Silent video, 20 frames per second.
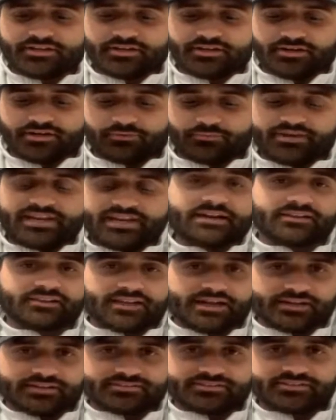we had a
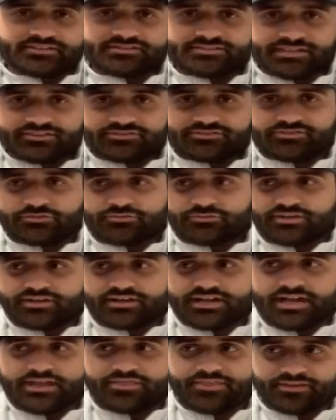lot of success doing it.
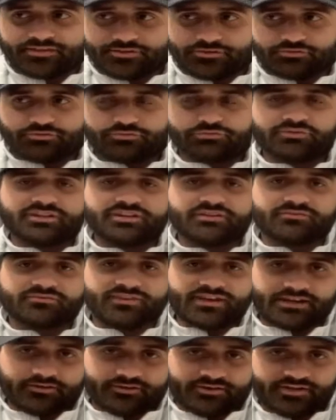I think you do need to
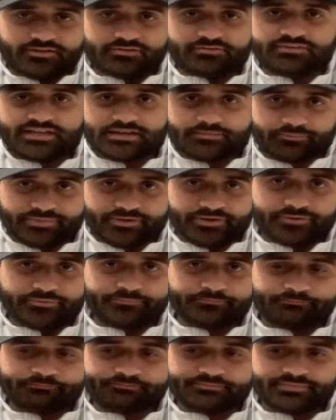vary your tempo.
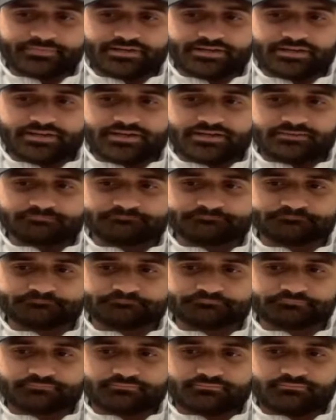
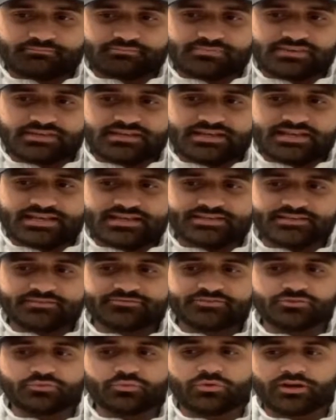And if
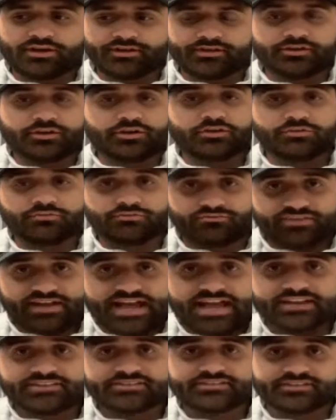you want to go
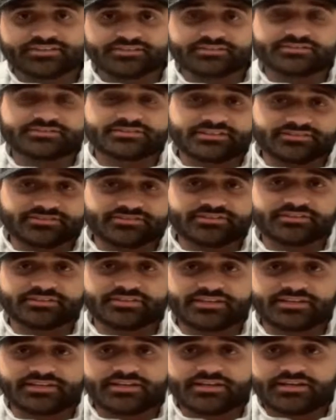fast
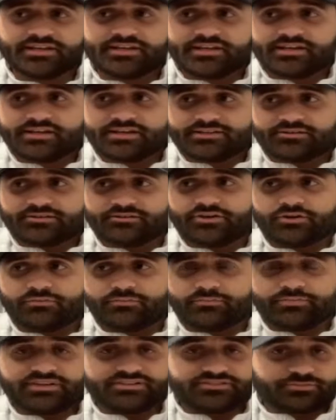consistently,
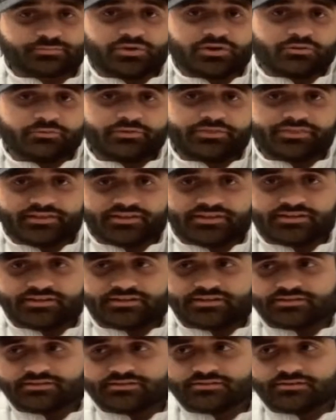be smart with it.
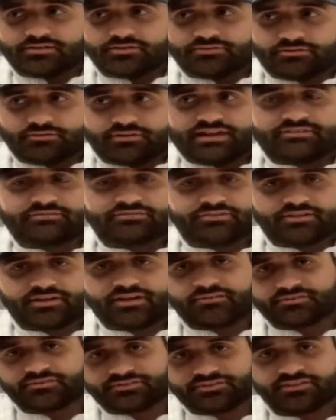And, you'll have to
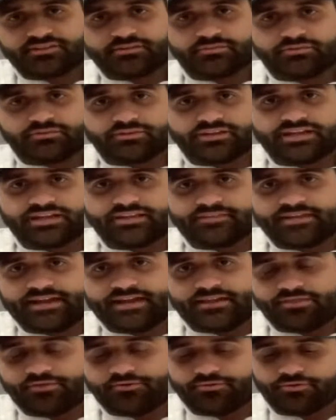obviously communicate that
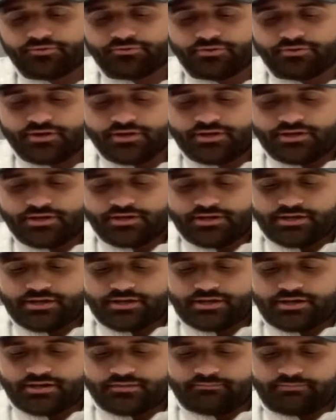through.
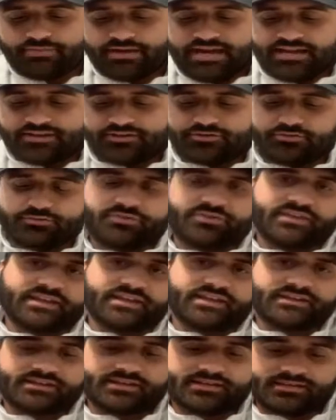I do
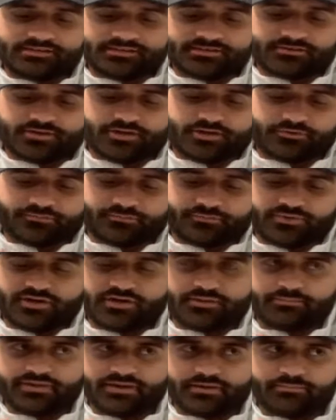think,
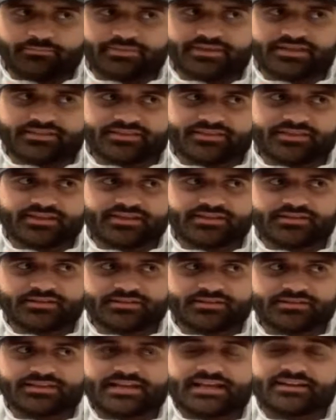a big thing
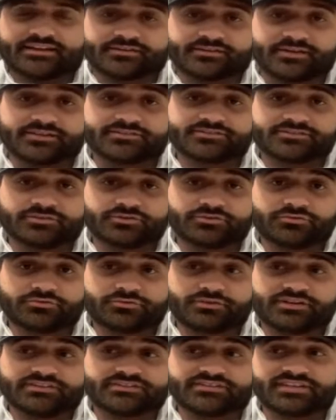that it does do
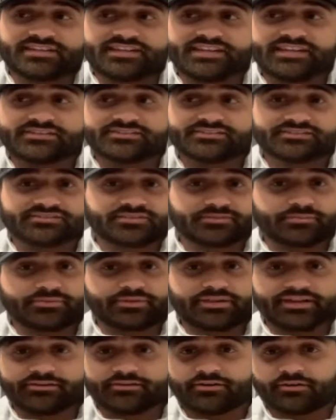is it eases the
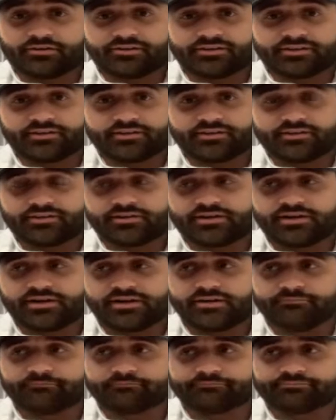play calling.
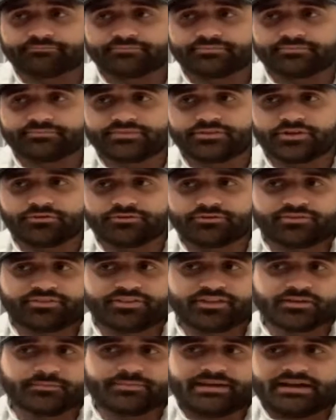You think
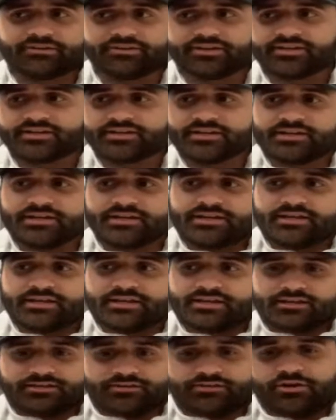about it,
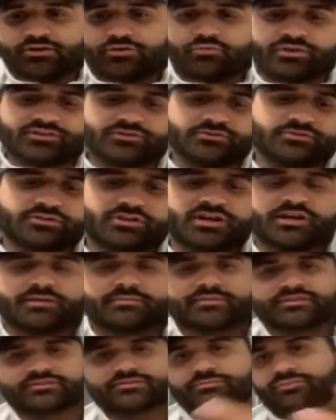when you come
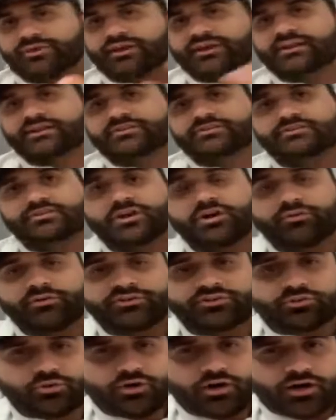and you break and you go
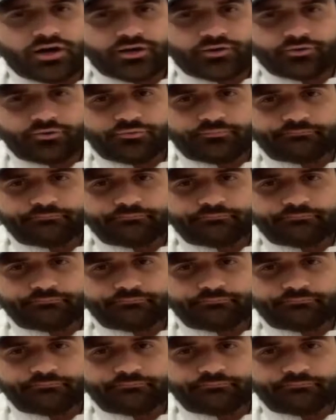into a huddle,